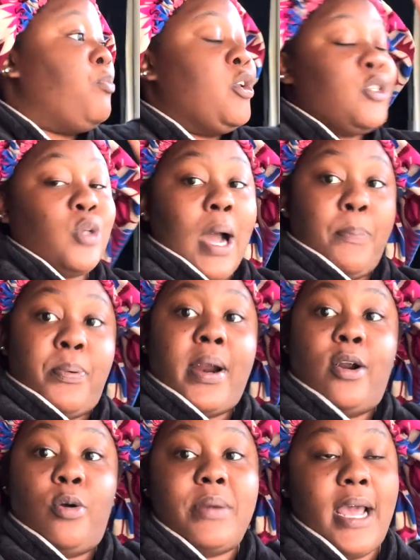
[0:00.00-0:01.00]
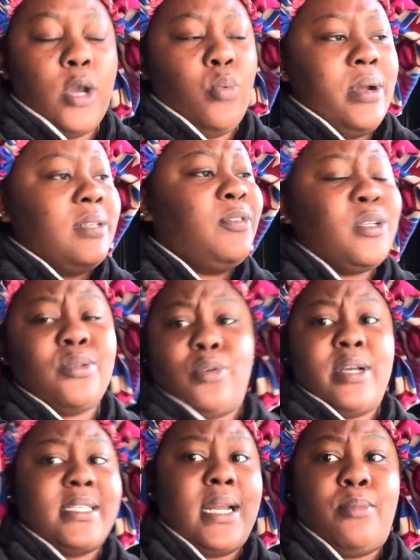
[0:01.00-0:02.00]
So I pray and hope that he wins. First of all,
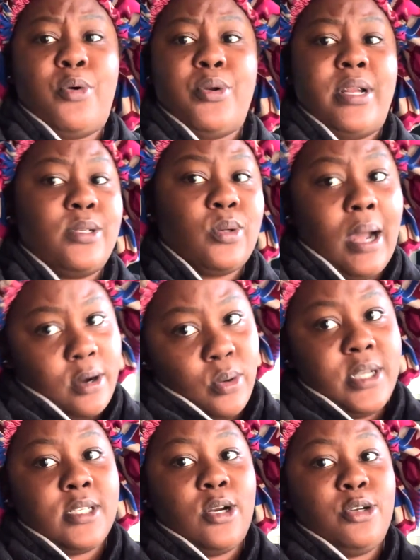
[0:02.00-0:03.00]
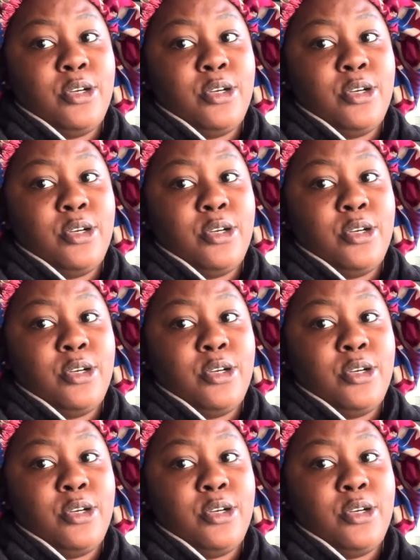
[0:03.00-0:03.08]
he's Cameroonian, so I know he's going to do